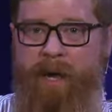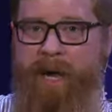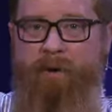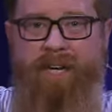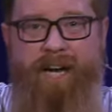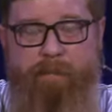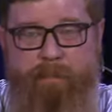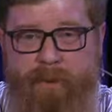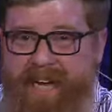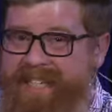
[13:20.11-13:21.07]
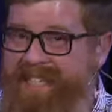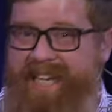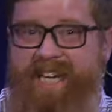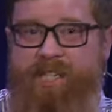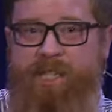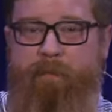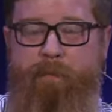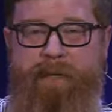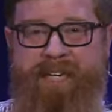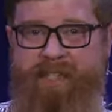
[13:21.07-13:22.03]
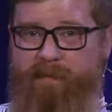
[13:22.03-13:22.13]
how God blessed Egypt
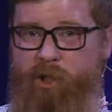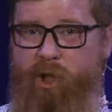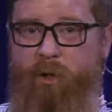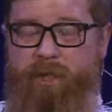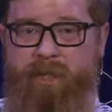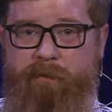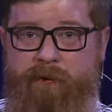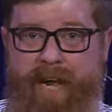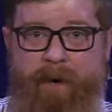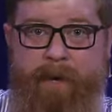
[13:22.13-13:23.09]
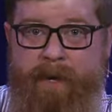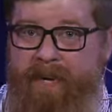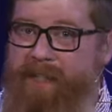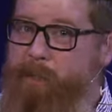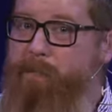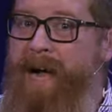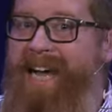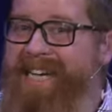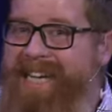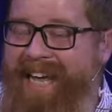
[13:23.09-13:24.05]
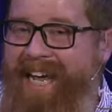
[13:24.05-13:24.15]
because of Joseph and how God's
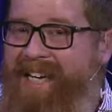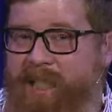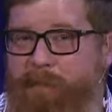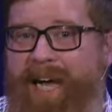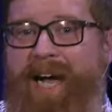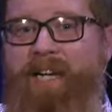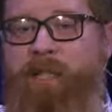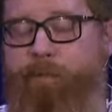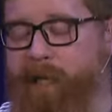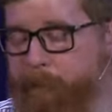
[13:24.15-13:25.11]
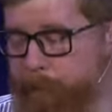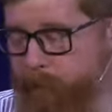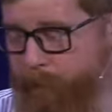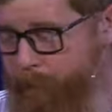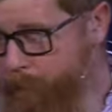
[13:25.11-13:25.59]
mighty hand is behind his people.